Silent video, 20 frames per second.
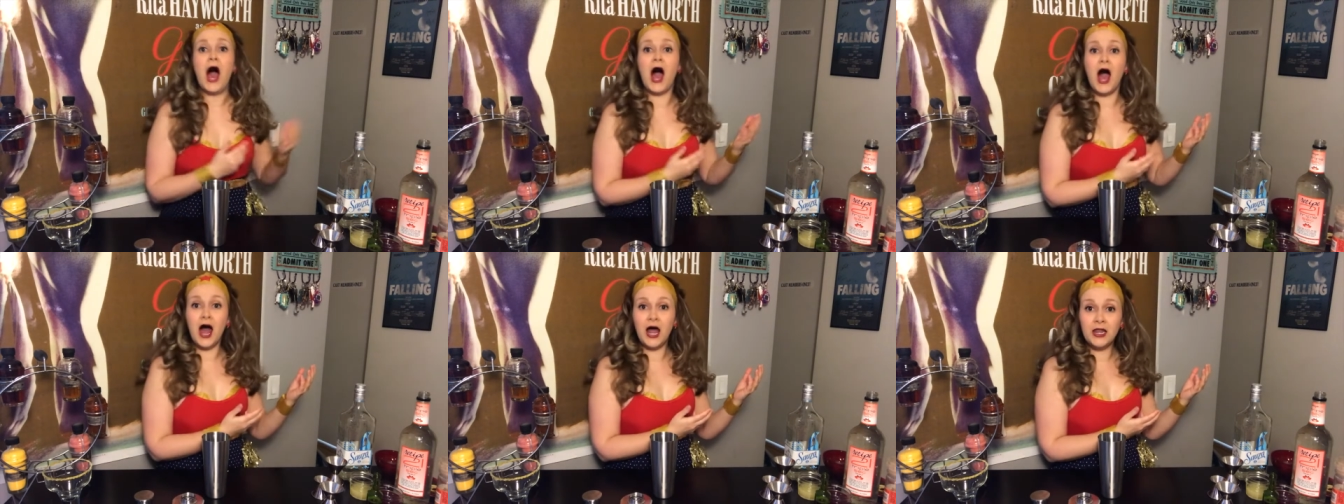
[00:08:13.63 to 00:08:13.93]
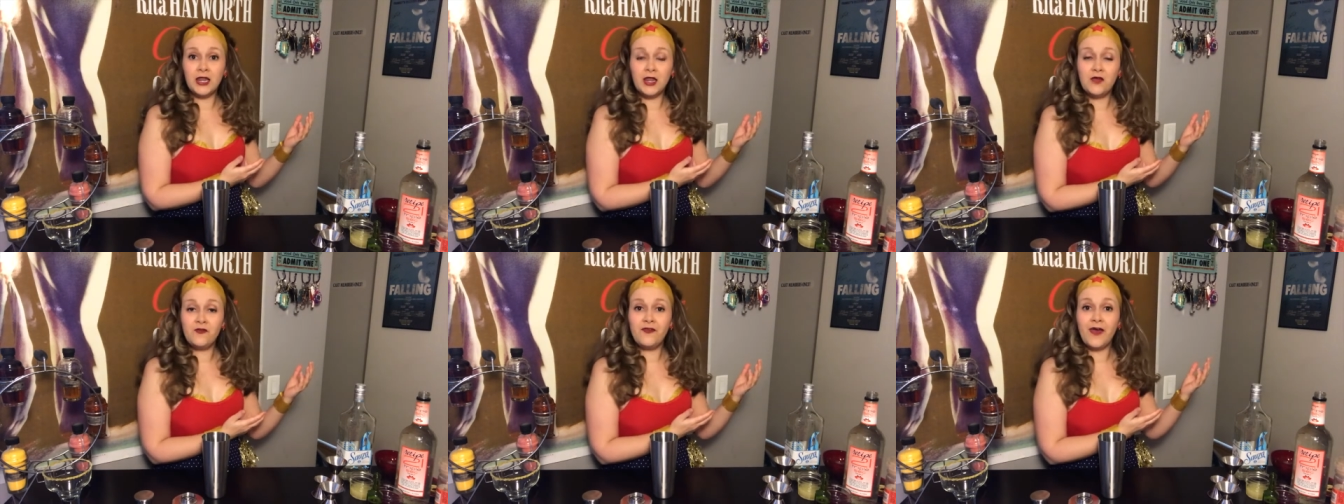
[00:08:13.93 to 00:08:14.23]

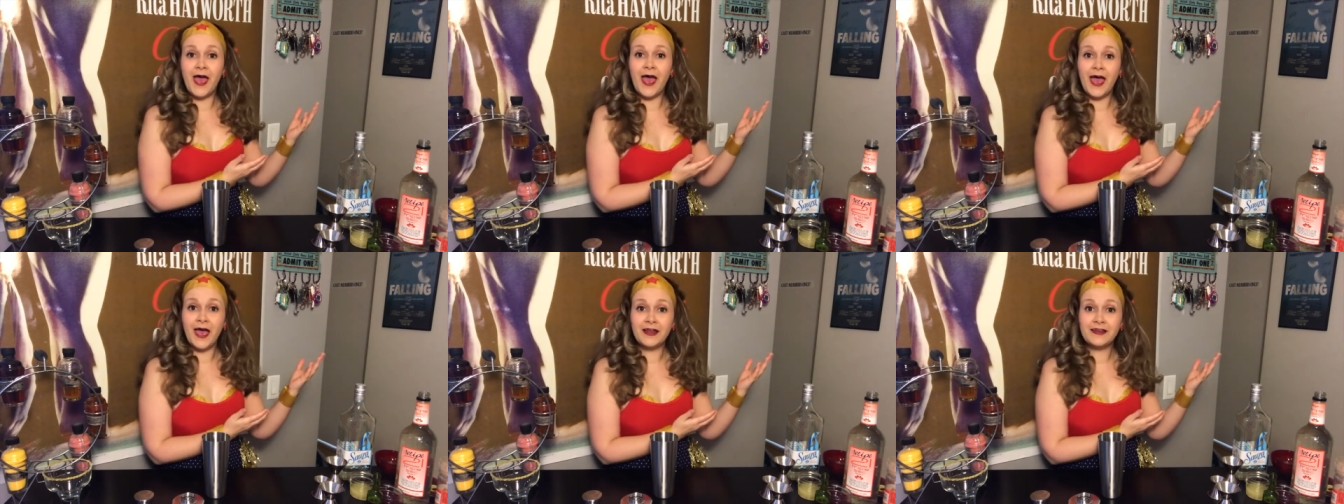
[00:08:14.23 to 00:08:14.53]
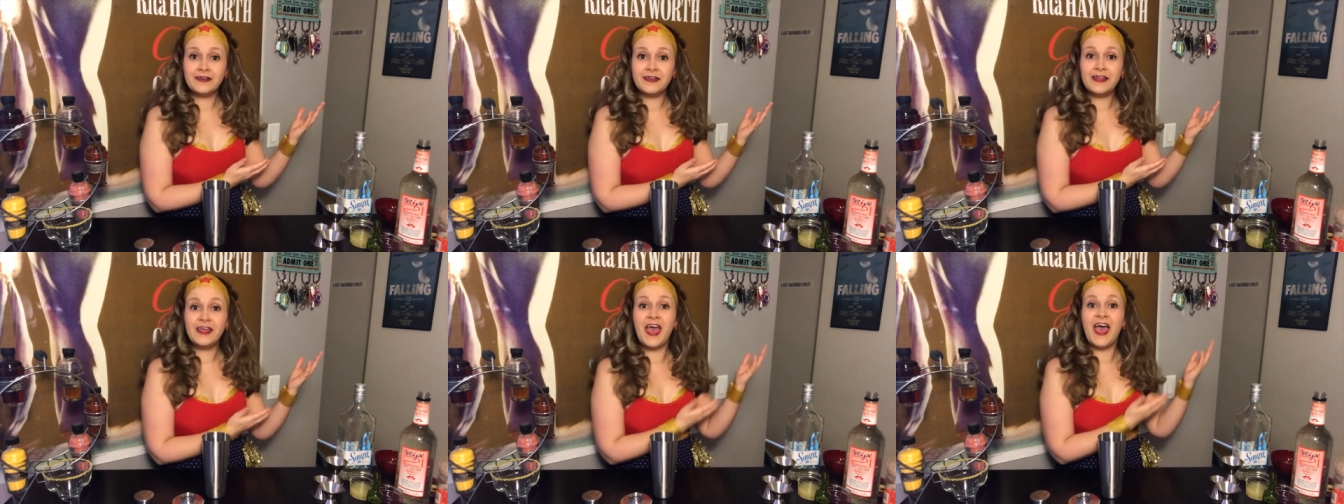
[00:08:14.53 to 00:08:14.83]
Olive
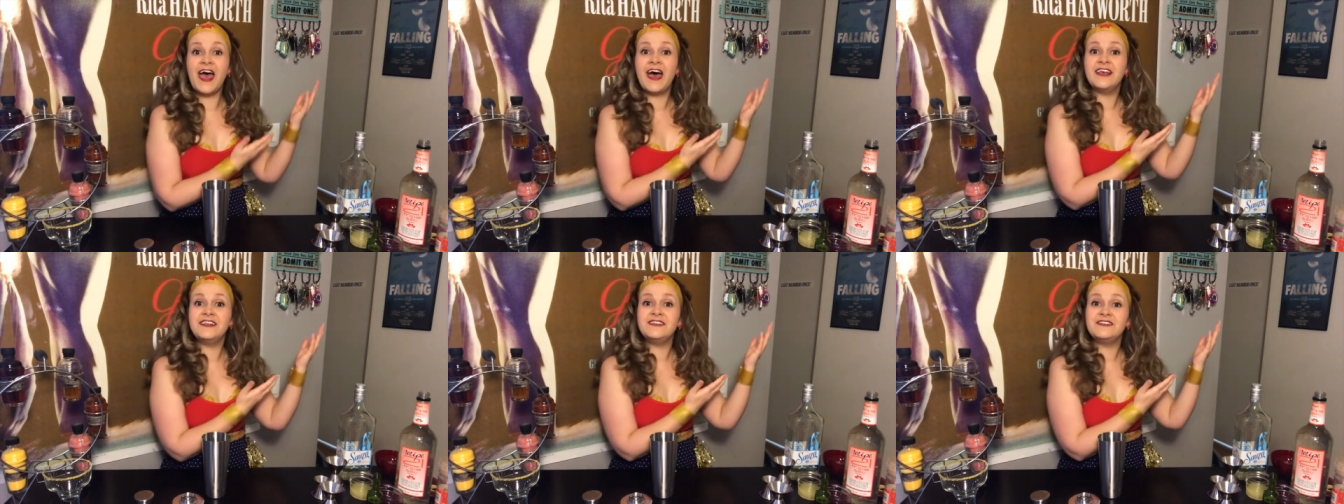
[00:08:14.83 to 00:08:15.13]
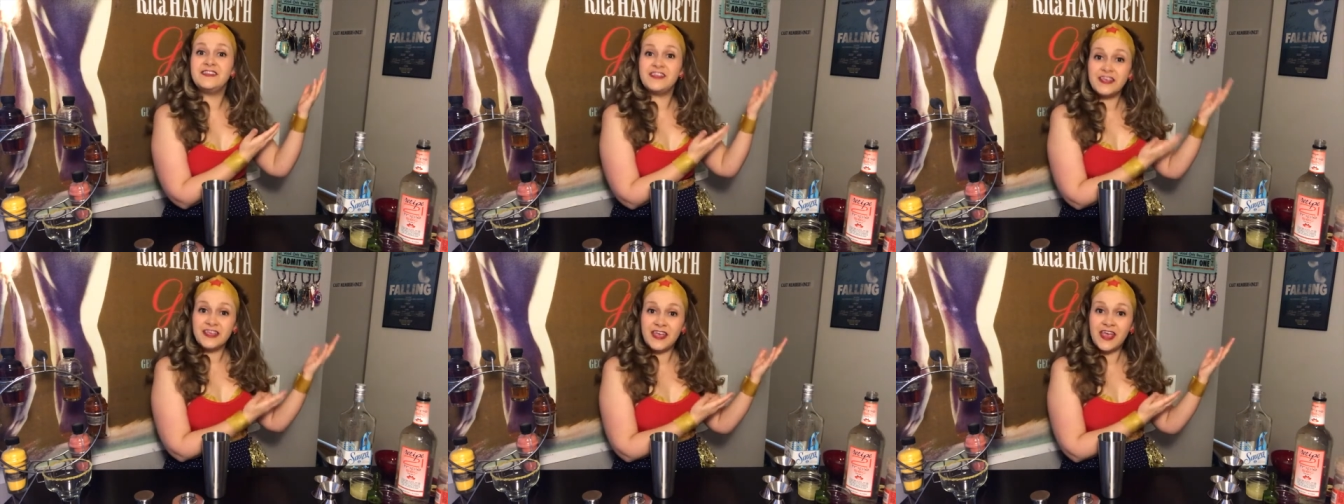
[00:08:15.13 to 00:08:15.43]
acting as
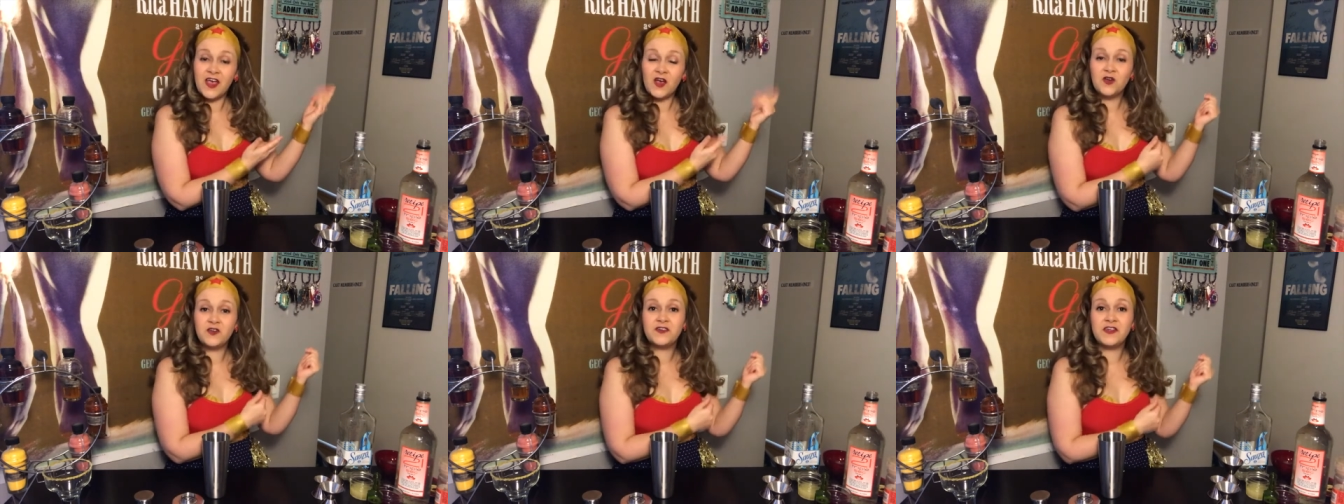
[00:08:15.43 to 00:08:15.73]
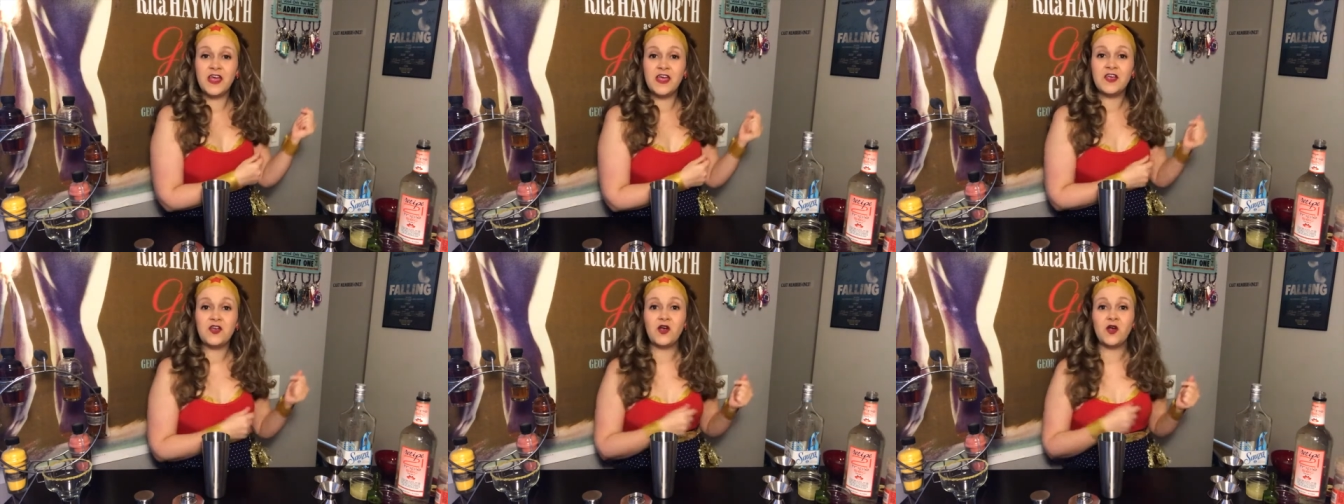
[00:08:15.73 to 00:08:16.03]
the
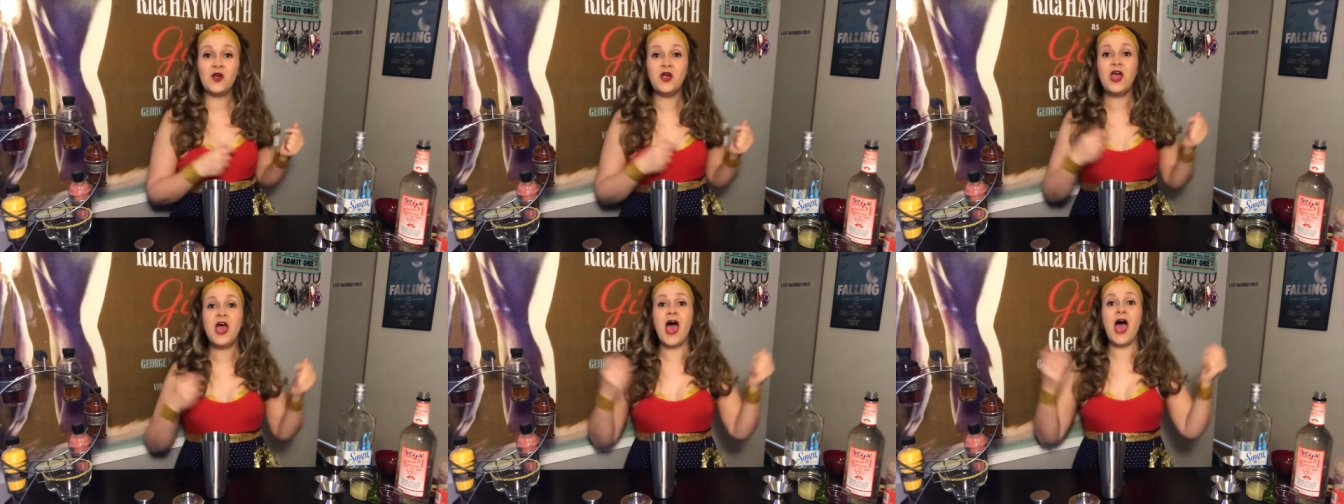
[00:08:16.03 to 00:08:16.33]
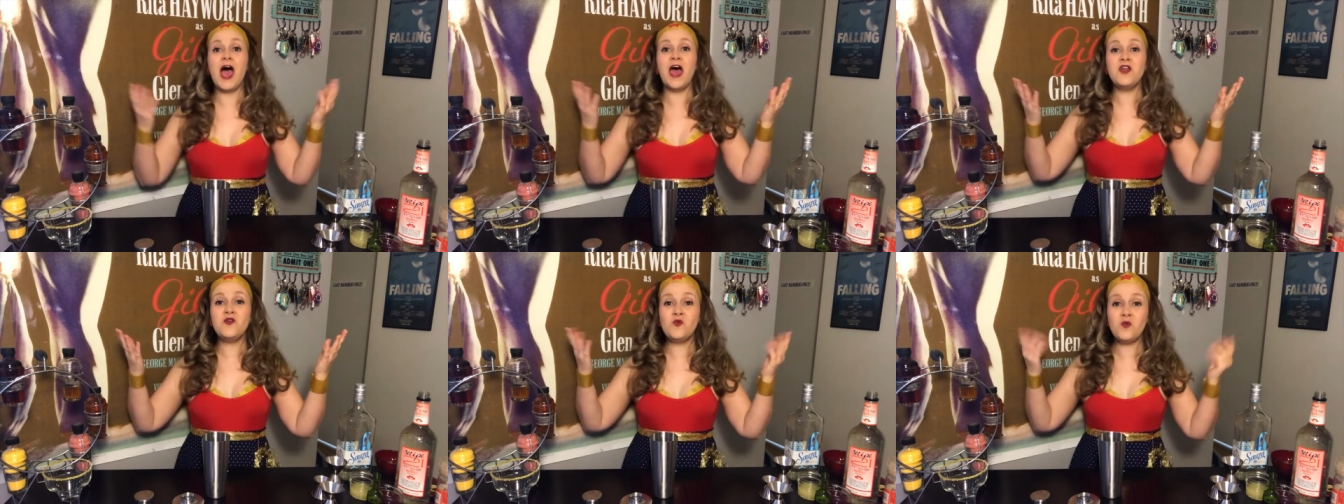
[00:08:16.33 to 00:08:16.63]
caretaker,
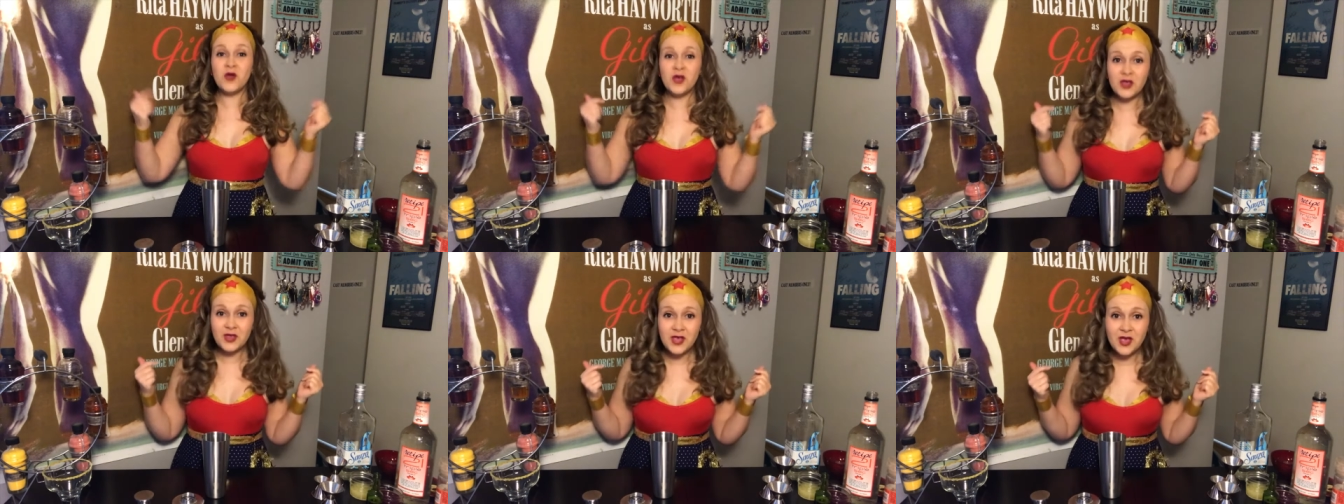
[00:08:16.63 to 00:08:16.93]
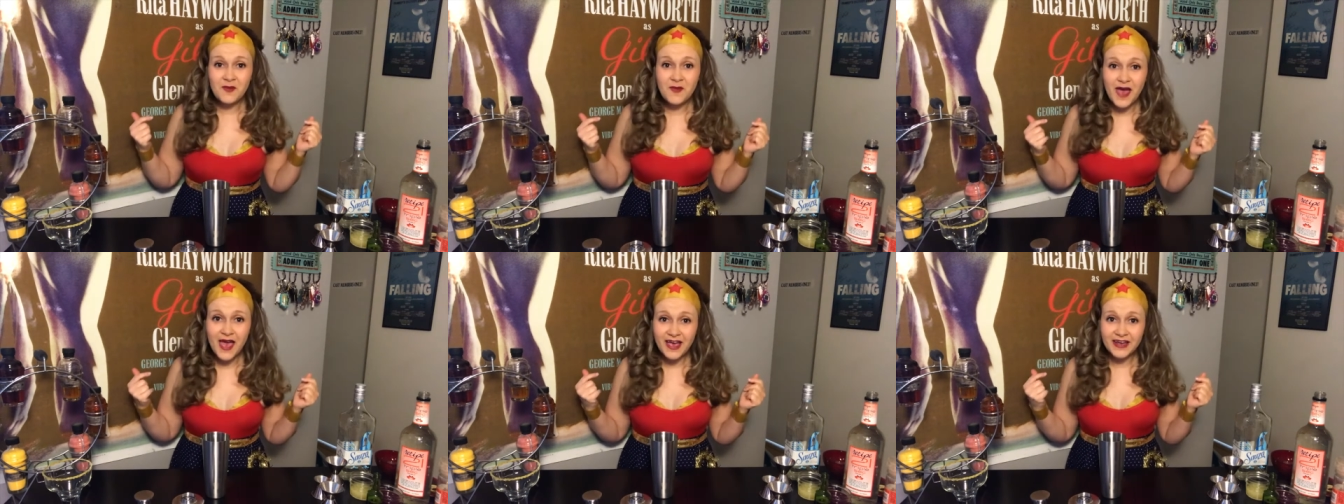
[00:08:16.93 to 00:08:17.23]
and
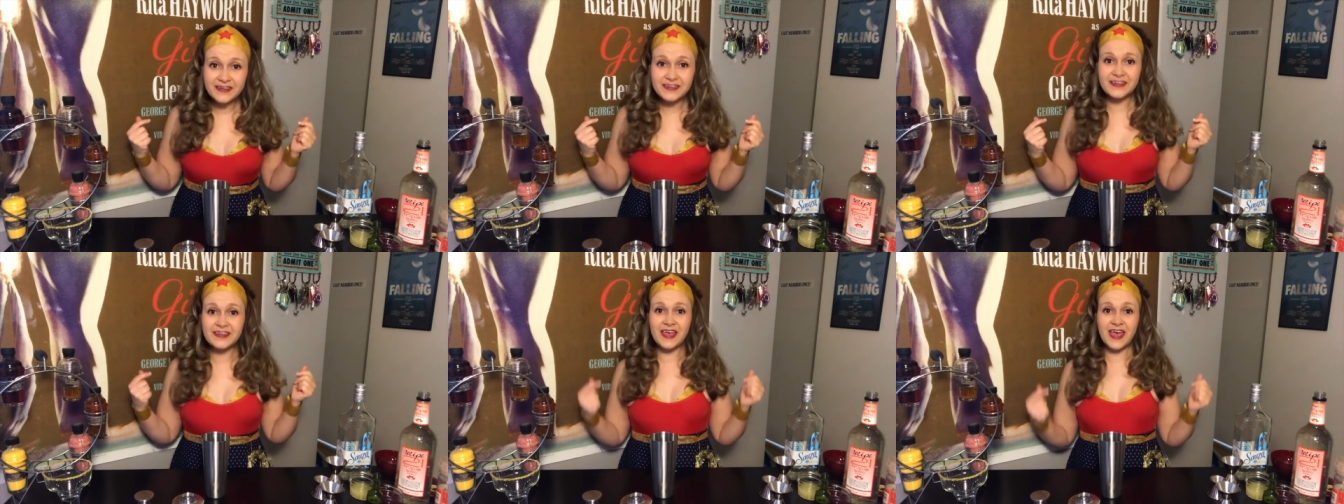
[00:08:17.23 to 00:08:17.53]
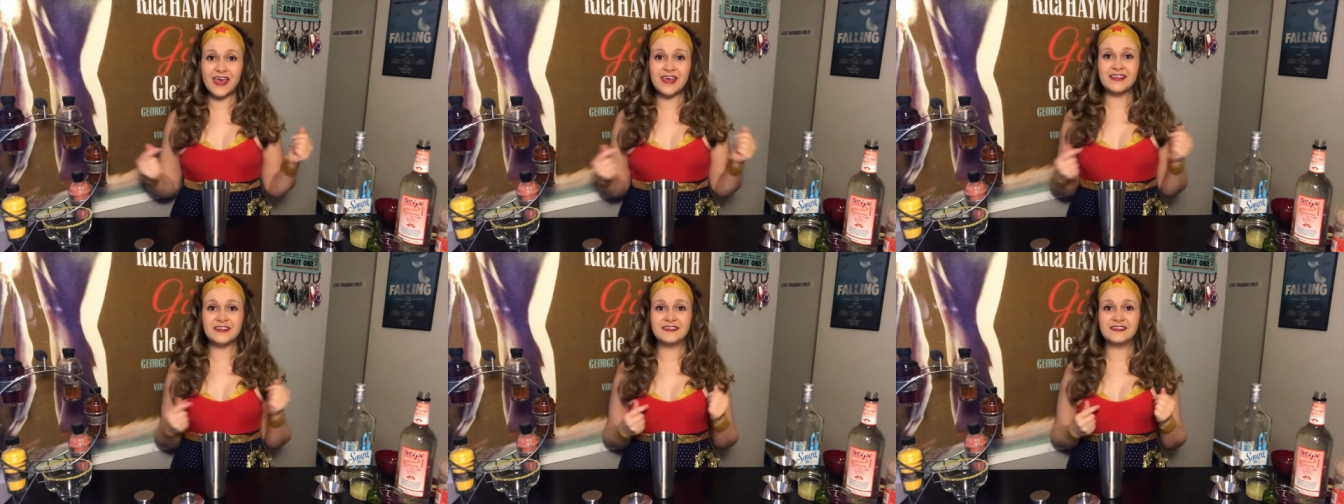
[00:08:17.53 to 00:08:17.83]
William acting
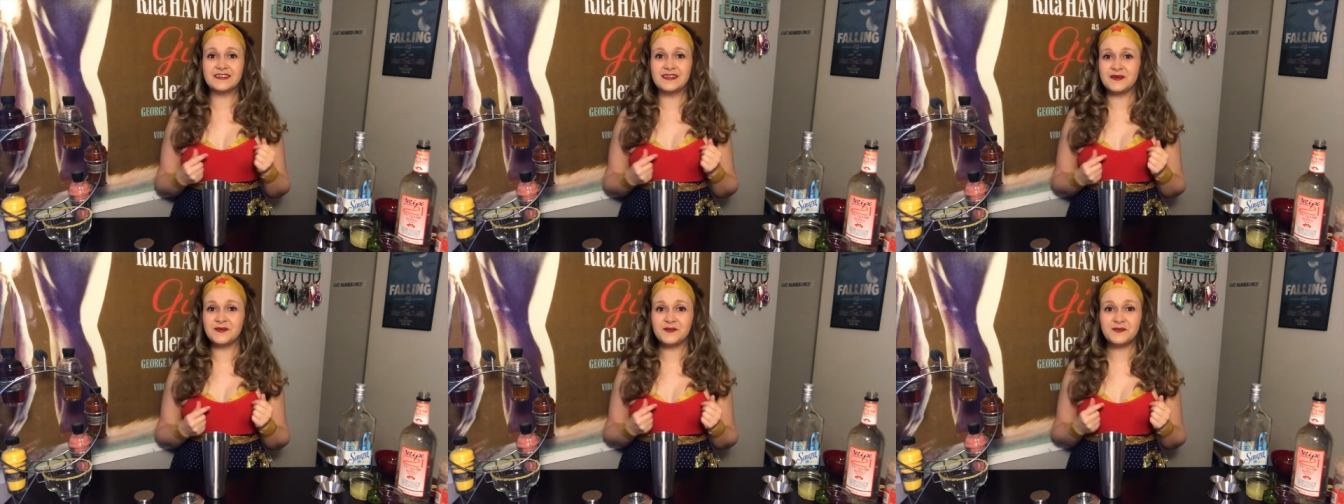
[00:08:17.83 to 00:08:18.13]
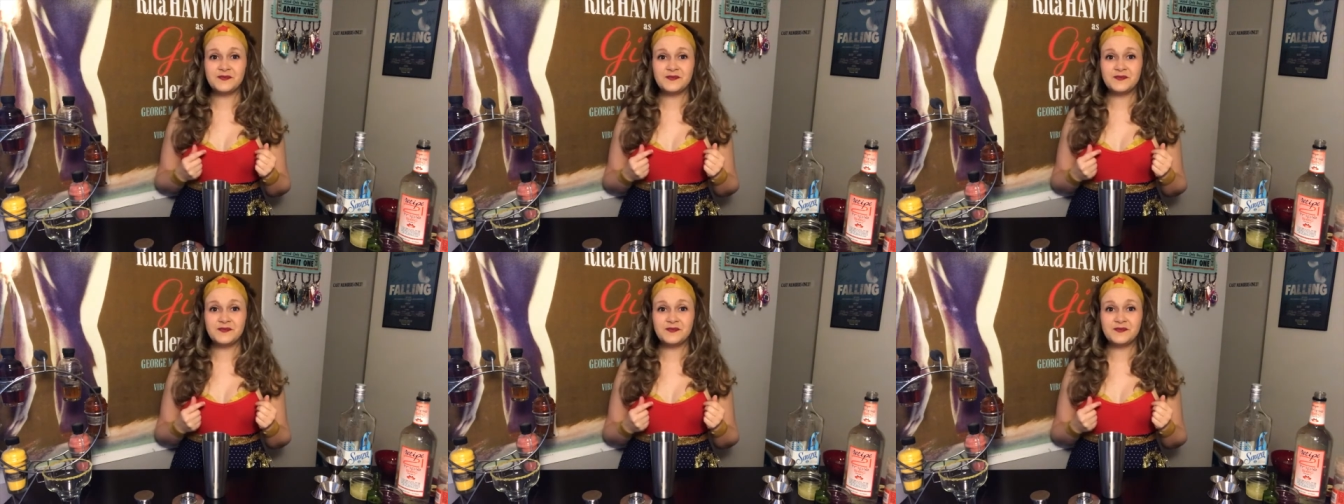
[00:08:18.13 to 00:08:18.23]
as